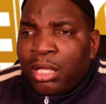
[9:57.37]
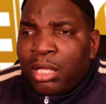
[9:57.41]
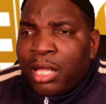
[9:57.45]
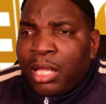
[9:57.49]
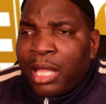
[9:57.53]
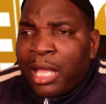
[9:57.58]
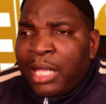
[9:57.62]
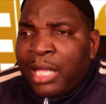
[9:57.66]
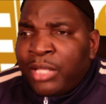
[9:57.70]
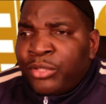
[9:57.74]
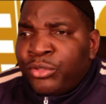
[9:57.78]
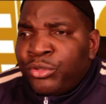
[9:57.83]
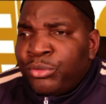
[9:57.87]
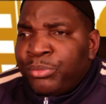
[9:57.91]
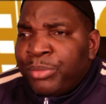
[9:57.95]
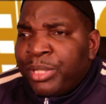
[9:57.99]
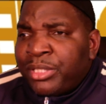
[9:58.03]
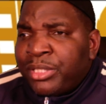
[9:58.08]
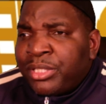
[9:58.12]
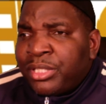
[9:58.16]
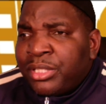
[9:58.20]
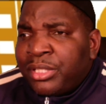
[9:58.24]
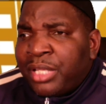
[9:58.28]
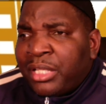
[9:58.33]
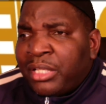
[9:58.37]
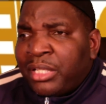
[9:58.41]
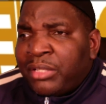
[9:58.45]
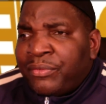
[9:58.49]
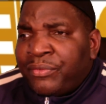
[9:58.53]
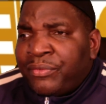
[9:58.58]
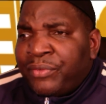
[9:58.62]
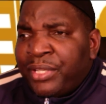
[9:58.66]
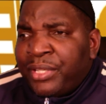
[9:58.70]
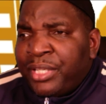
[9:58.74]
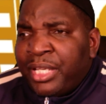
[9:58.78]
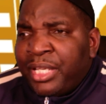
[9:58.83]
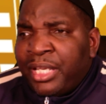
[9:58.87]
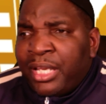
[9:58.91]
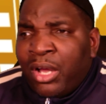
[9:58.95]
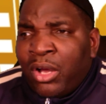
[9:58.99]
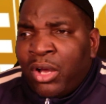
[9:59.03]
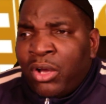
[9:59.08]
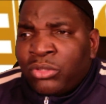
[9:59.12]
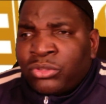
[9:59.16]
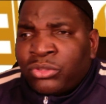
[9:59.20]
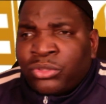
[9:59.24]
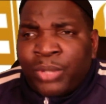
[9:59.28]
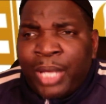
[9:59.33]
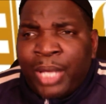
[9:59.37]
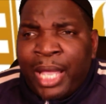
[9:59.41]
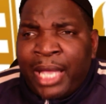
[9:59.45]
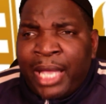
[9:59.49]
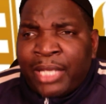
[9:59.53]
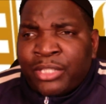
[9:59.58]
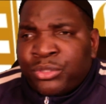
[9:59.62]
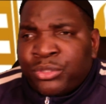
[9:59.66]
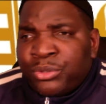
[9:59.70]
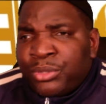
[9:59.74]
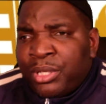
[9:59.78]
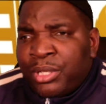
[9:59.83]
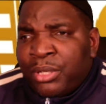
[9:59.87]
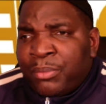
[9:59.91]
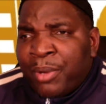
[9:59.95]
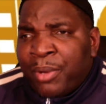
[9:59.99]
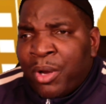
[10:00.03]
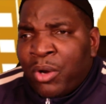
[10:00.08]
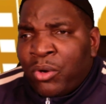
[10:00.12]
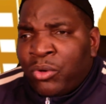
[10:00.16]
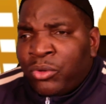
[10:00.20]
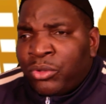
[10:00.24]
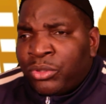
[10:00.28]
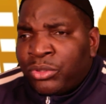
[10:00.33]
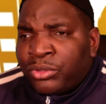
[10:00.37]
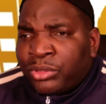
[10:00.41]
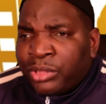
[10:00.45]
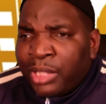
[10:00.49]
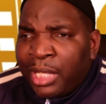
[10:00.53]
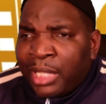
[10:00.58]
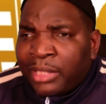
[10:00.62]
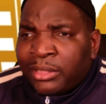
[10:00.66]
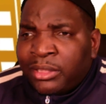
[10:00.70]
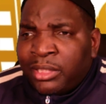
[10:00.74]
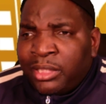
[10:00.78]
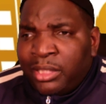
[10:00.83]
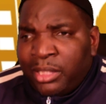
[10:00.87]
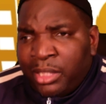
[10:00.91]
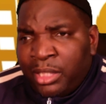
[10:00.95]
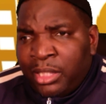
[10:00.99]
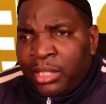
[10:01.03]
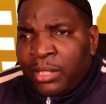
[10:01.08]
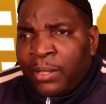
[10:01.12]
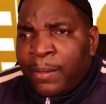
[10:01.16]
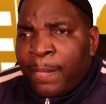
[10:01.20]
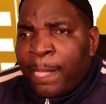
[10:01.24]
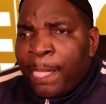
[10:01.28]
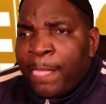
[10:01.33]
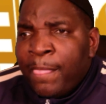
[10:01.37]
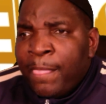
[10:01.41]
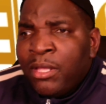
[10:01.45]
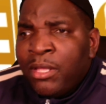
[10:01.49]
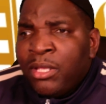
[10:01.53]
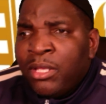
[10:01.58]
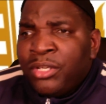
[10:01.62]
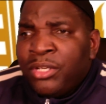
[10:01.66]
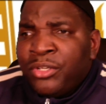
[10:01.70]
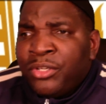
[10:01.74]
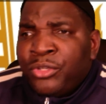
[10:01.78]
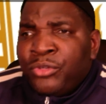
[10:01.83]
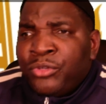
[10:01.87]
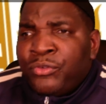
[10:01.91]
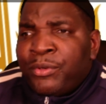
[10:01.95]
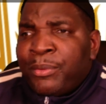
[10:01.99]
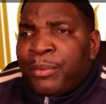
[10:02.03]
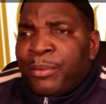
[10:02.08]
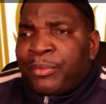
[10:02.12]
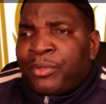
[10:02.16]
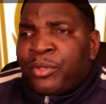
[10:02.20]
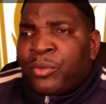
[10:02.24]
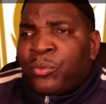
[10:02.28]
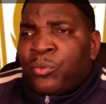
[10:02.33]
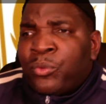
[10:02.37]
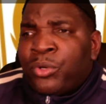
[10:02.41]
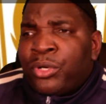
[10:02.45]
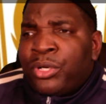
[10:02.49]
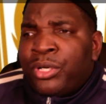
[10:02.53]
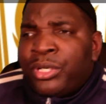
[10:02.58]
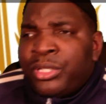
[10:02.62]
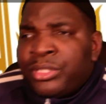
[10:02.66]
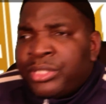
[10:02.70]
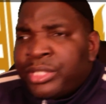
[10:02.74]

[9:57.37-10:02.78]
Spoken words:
And you mentioned that the defendant also asked you about oral sex. He did. Do you remember the words